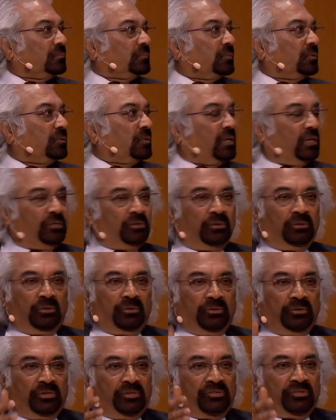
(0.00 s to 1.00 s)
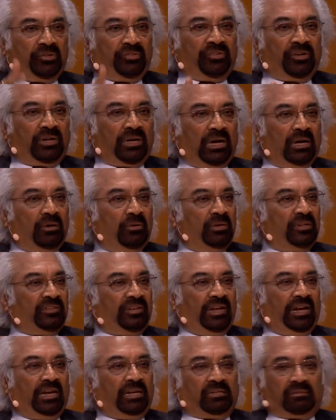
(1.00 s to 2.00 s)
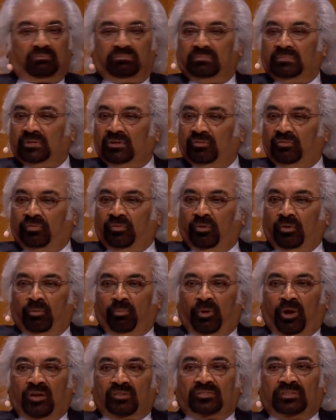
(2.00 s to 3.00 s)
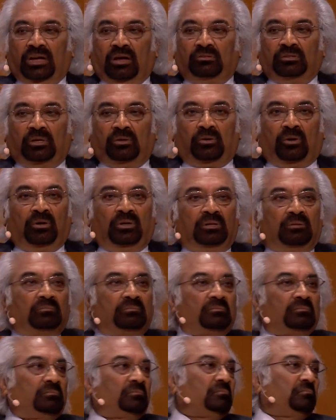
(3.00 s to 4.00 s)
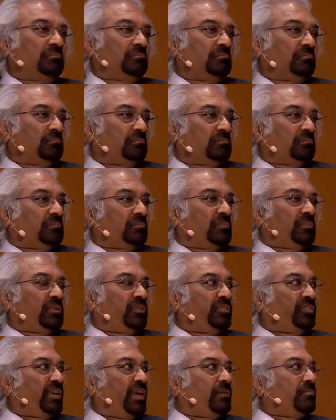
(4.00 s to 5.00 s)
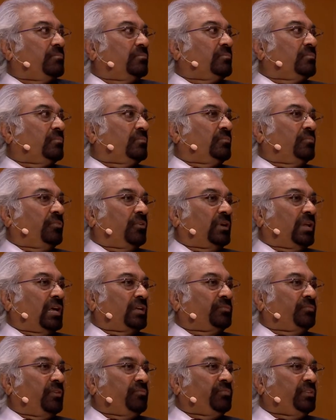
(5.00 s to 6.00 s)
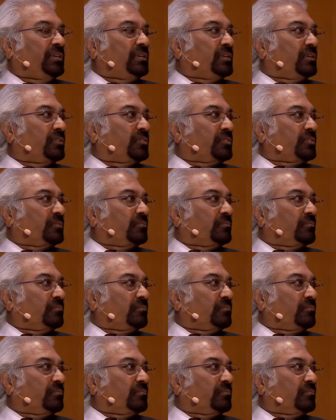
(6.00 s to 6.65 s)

Okay, you go to University of Chicago, it's great. Four blocks down the road, same for last fifty years.